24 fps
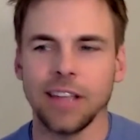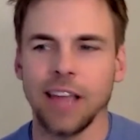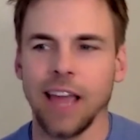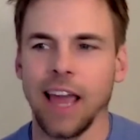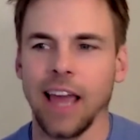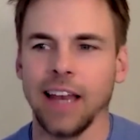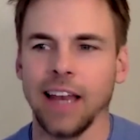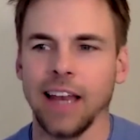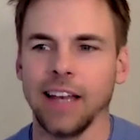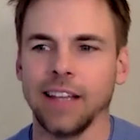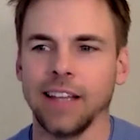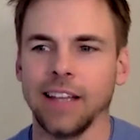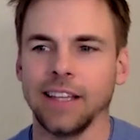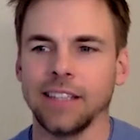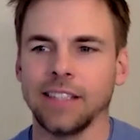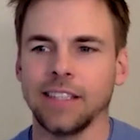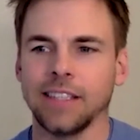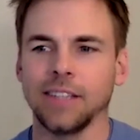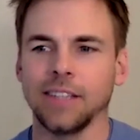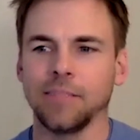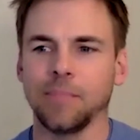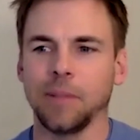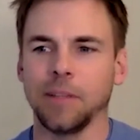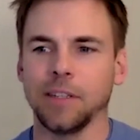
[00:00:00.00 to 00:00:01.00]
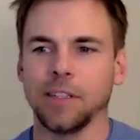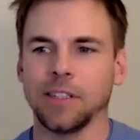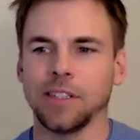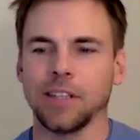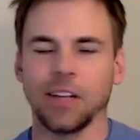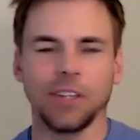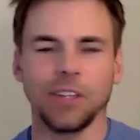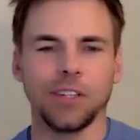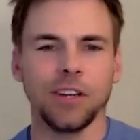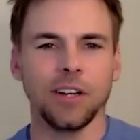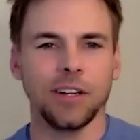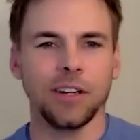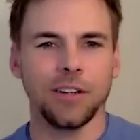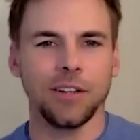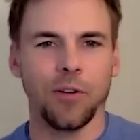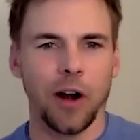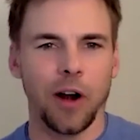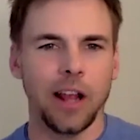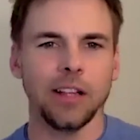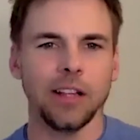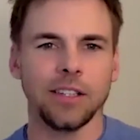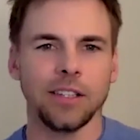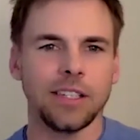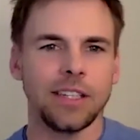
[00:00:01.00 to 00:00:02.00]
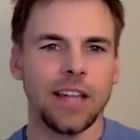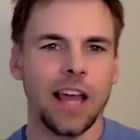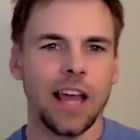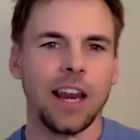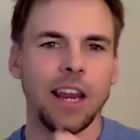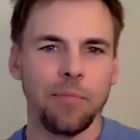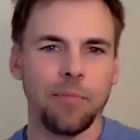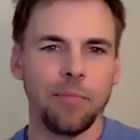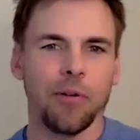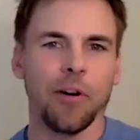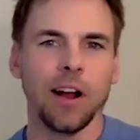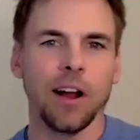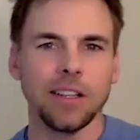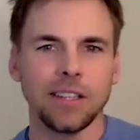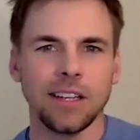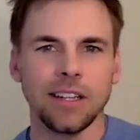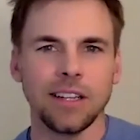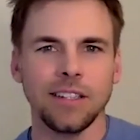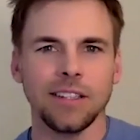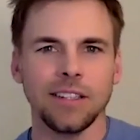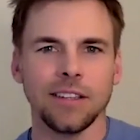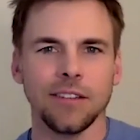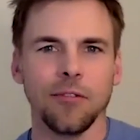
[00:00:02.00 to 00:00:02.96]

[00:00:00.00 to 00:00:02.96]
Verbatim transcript: And this has been such a great steady presence.